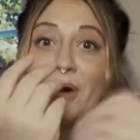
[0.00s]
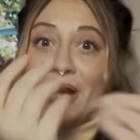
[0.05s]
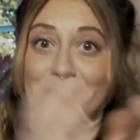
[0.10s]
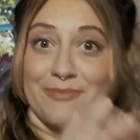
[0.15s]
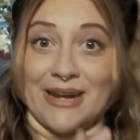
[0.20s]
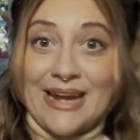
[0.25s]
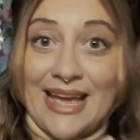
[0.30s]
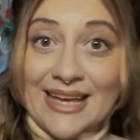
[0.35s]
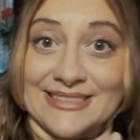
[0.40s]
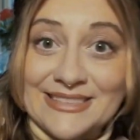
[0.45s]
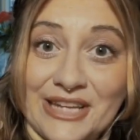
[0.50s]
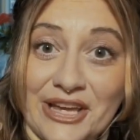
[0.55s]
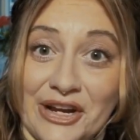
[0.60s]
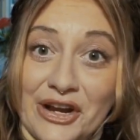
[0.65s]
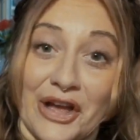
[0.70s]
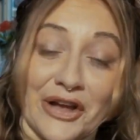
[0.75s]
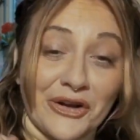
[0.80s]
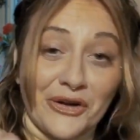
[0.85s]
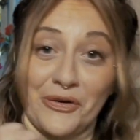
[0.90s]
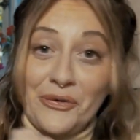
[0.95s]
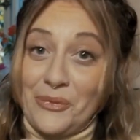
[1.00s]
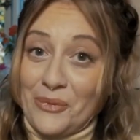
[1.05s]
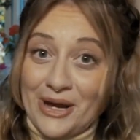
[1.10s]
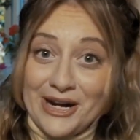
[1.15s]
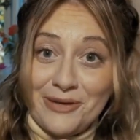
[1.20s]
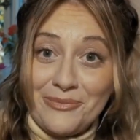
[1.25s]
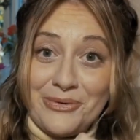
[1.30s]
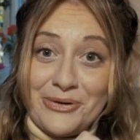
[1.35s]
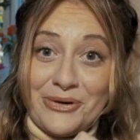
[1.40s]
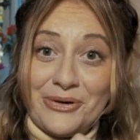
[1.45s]
Bremen has an
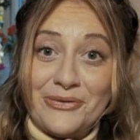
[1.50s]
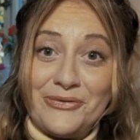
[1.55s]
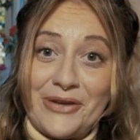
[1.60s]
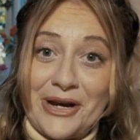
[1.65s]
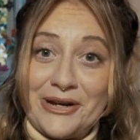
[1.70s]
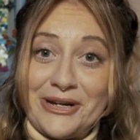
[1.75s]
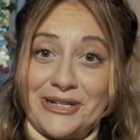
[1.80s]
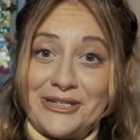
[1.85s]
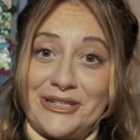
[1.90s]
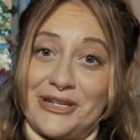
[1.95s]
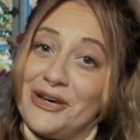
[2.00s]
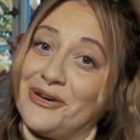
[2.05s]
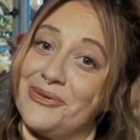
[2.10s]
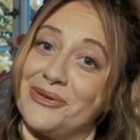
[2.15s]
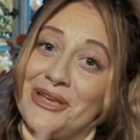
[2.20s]
incredible fairy tale